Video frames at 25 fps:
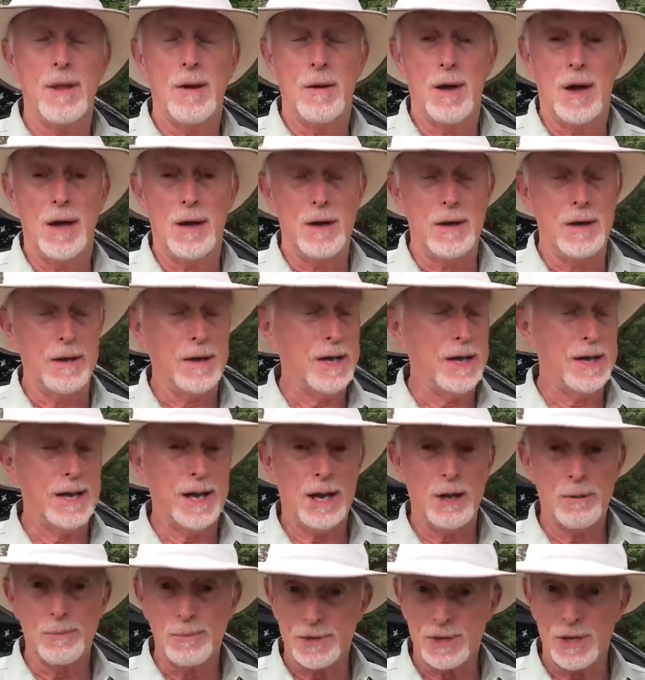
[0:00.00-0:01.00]
It
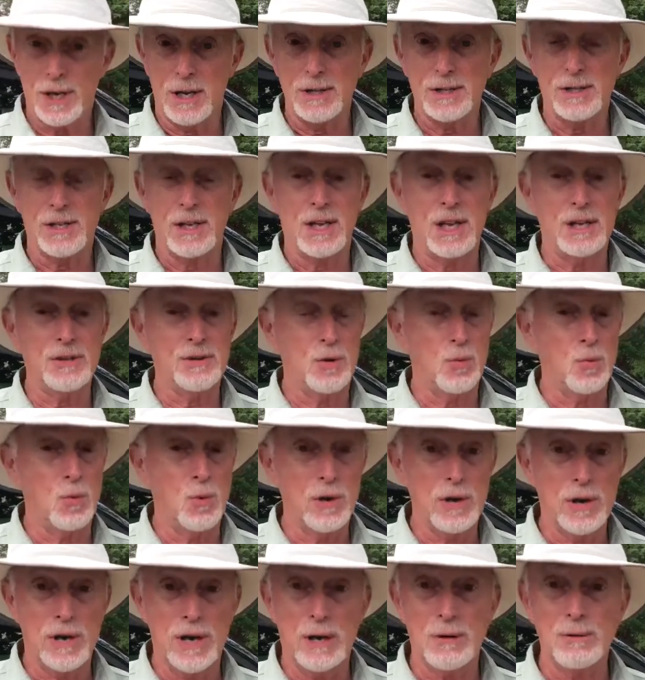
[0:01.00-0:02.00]
helps us to get the
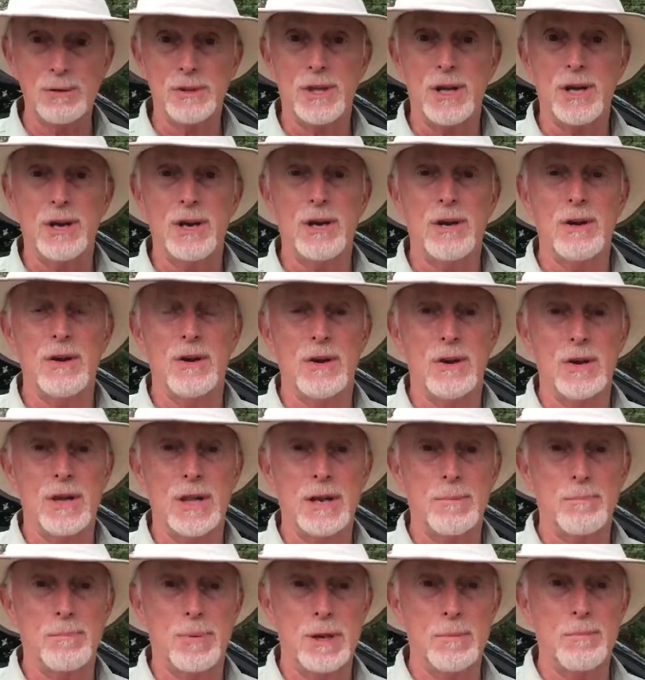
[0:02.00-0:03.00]
word out there and
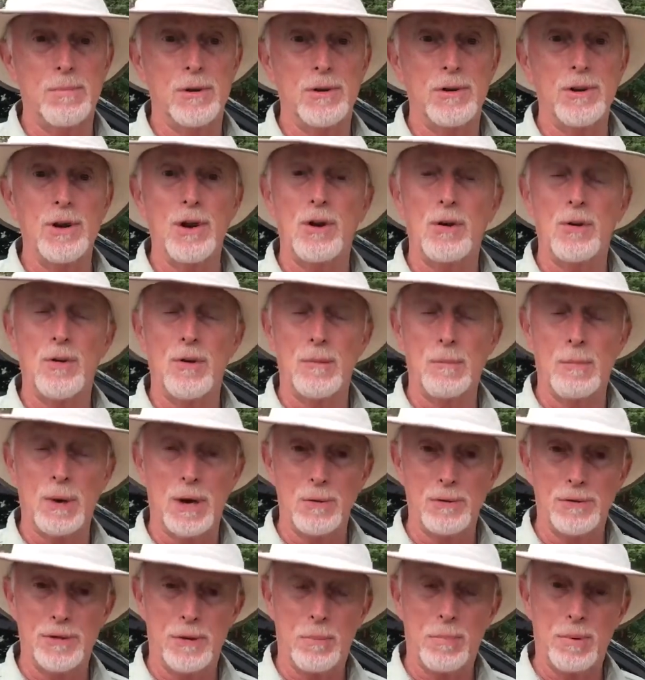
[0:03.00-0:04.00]
let people know
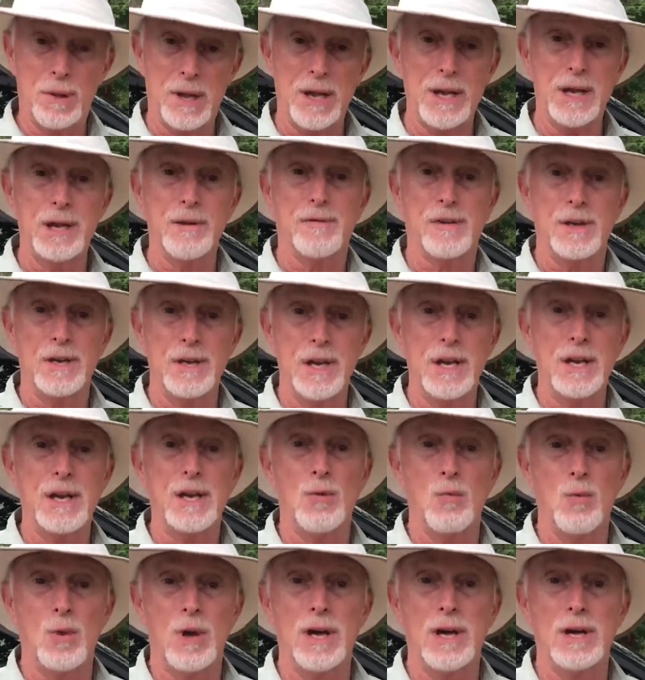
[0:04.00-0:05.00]
about the plight of
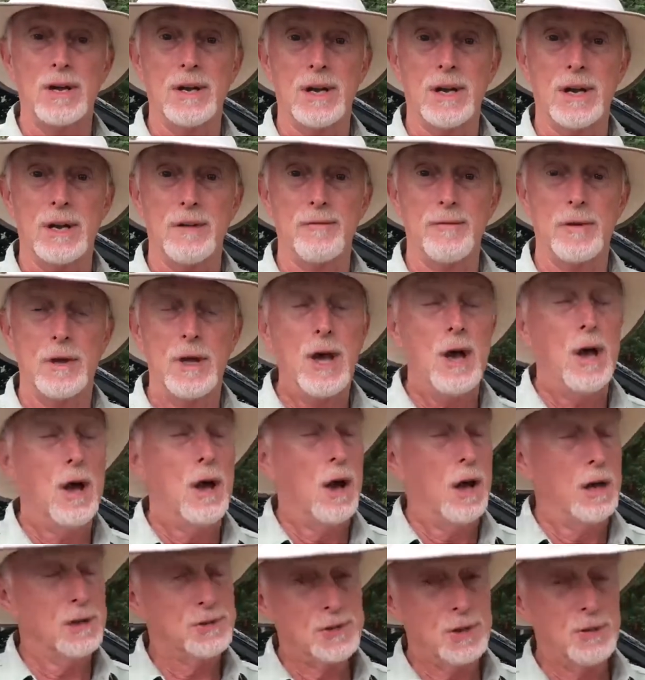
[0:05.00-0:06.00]
Canadian wildlife.
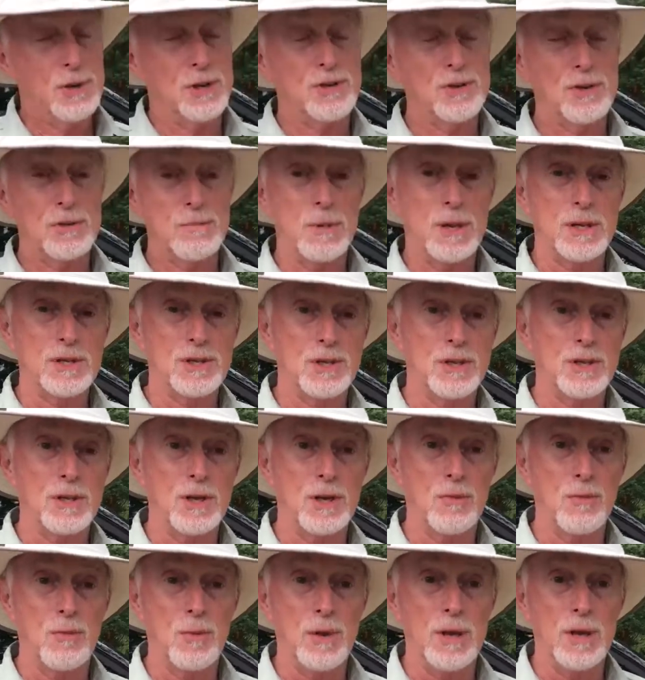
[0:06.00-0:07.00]
Also, I should mention
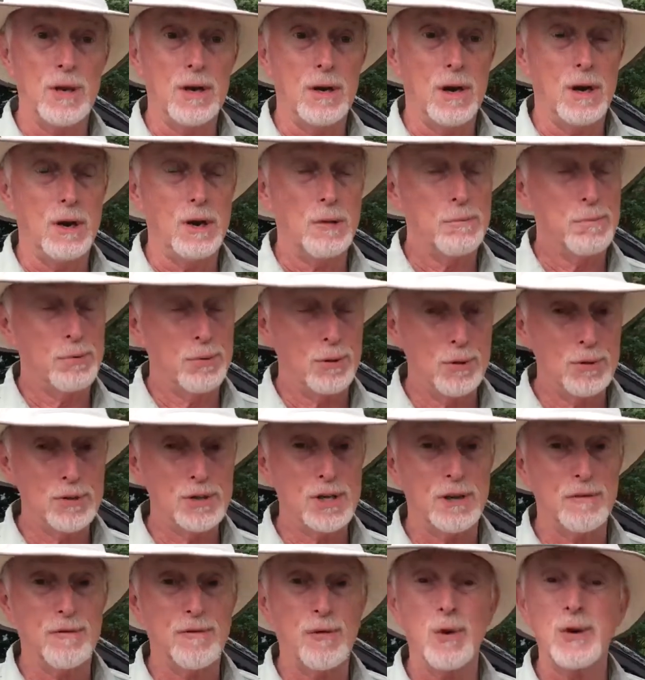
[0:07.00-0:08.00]
that we are
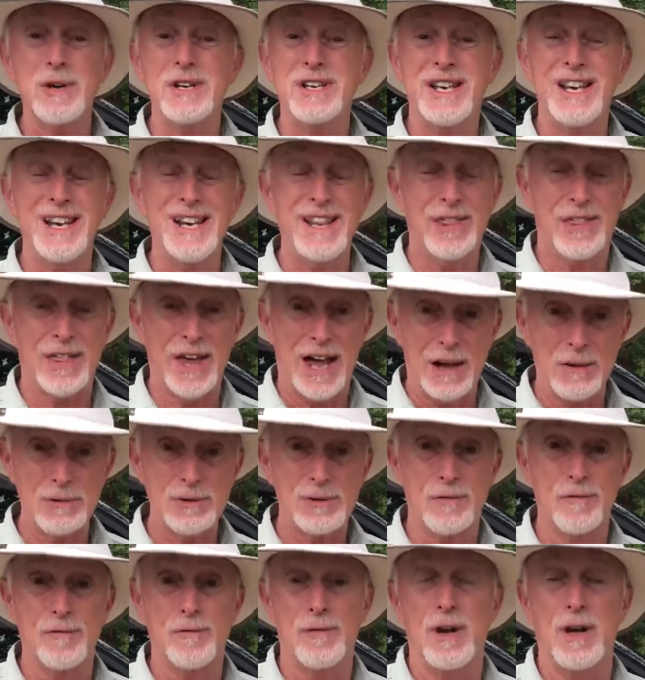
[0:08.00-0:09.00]
approaching
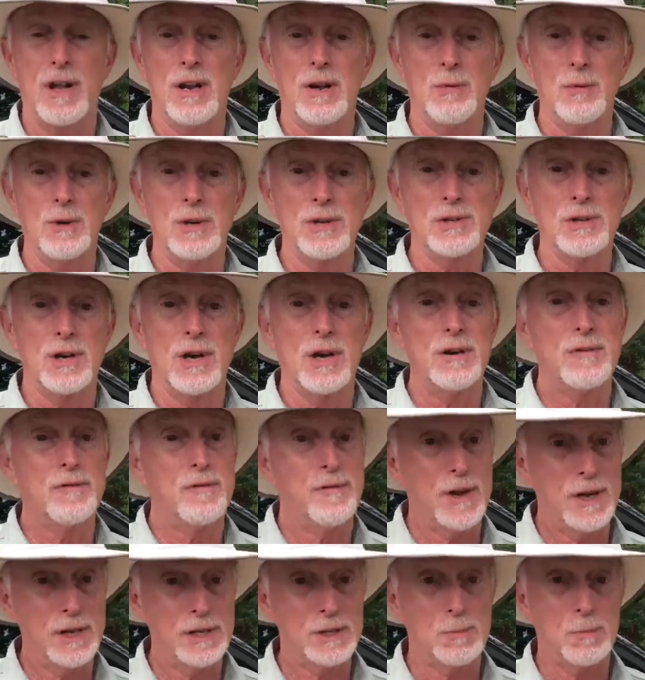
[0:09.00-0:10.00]
14,000 followers on
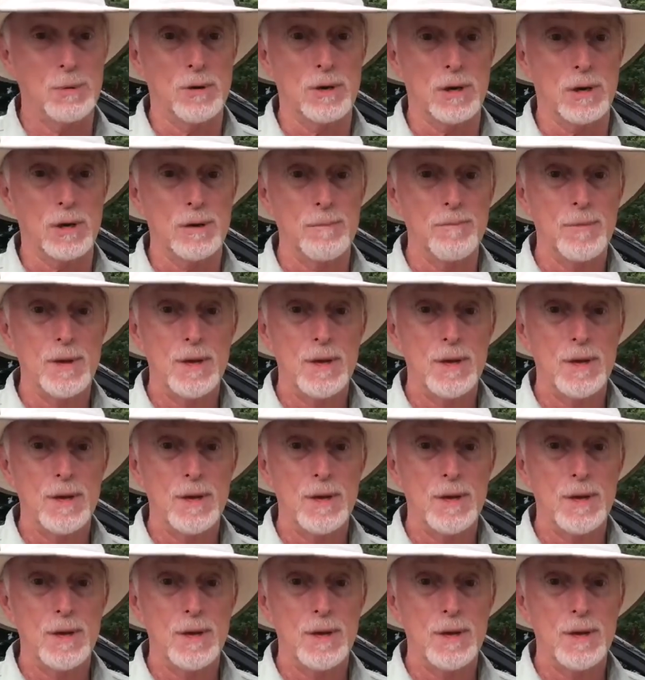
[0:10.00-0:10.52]
Facebook.